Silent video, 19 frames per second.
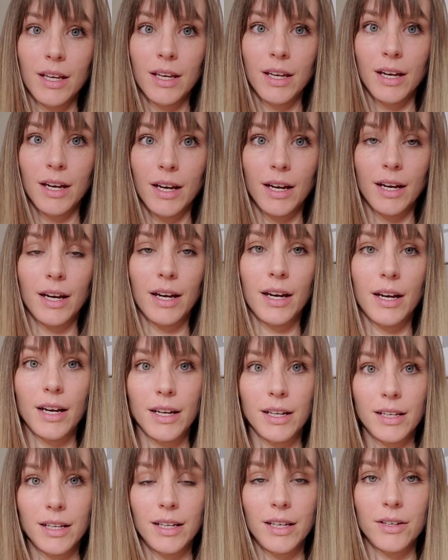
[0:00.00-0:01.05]

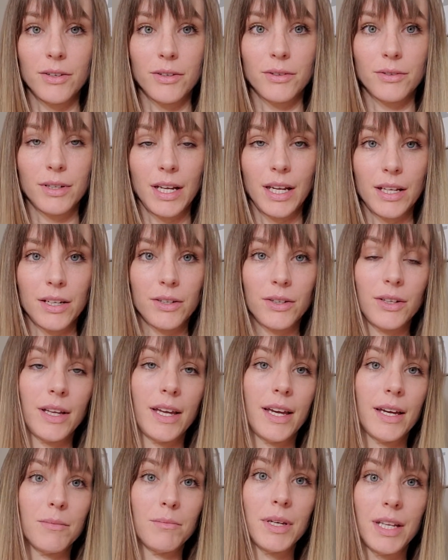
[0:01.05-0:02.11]
Neonatal
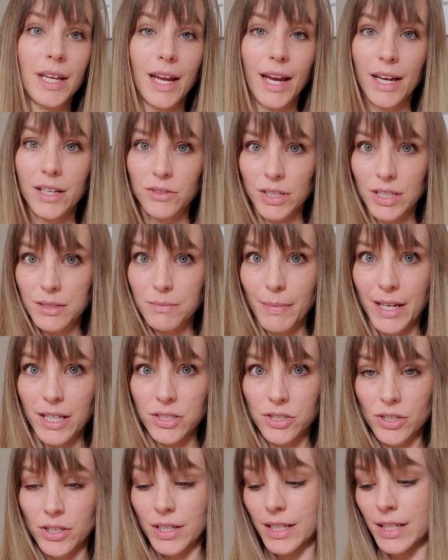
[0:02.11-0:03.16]
and Pediatric
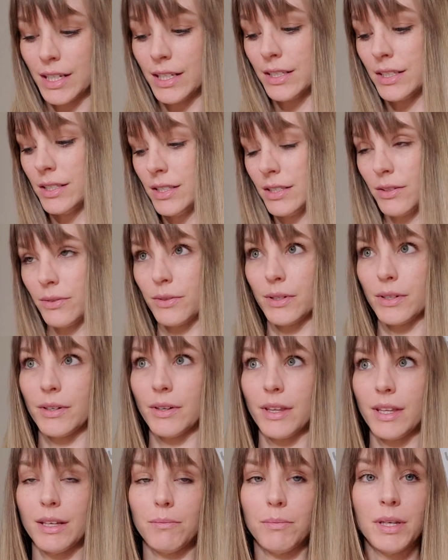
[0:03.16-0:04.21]
Specialist, or
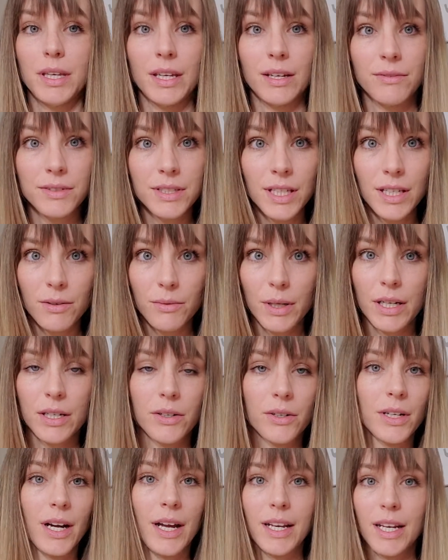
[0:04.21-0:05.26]
the PFT one,
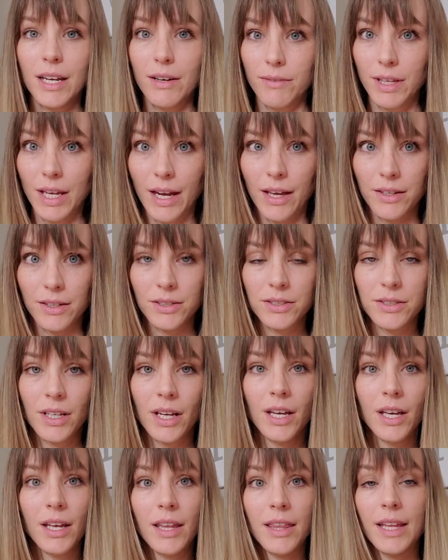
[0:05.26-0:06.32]
or any of the others.
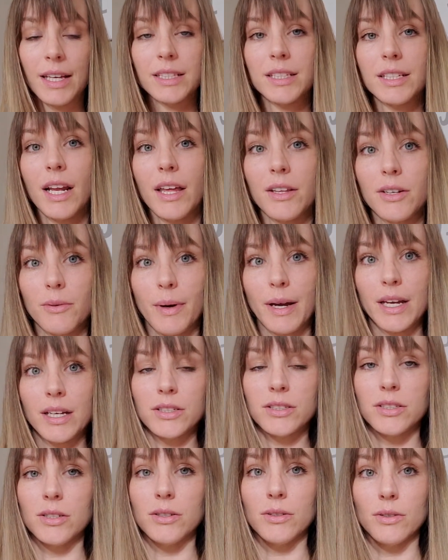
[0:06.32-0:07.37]
That's another way
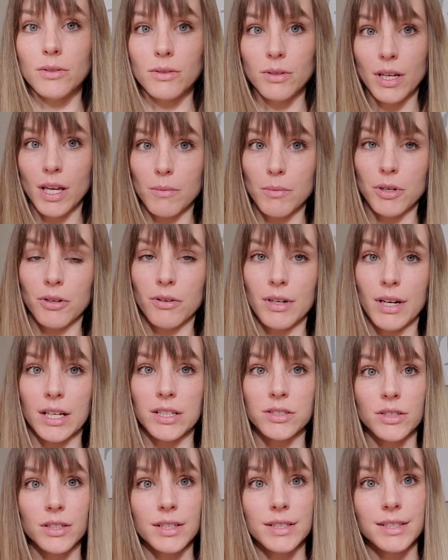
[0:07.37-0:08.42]
to keep your
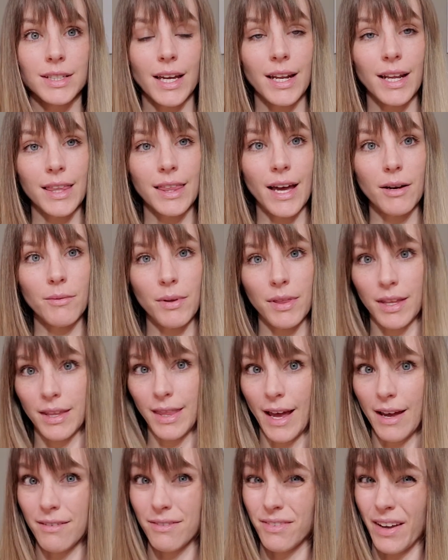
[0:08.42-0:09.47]
credential, is getting that within
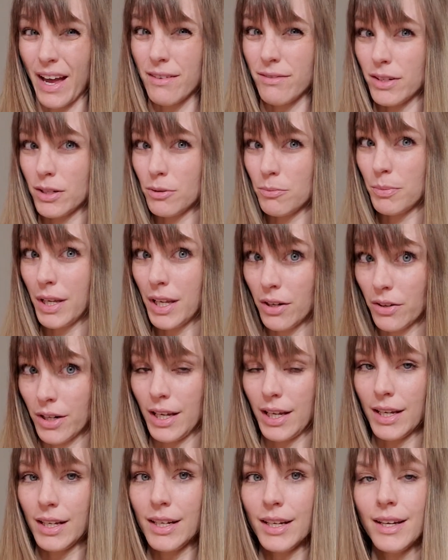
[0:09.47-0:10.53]
that five-year
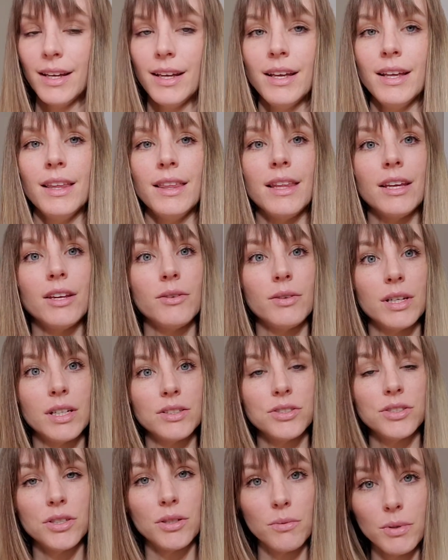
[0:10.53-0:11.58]
period that you need
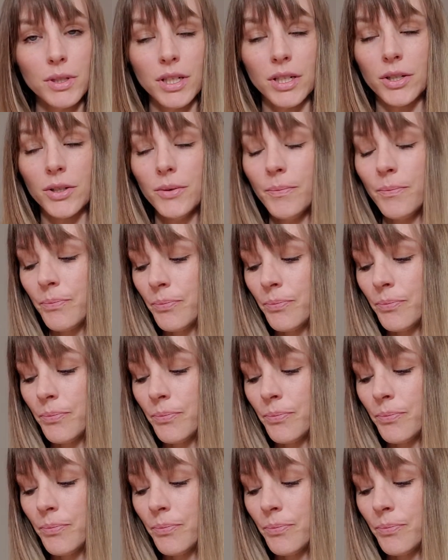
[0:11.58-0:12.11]
to renew.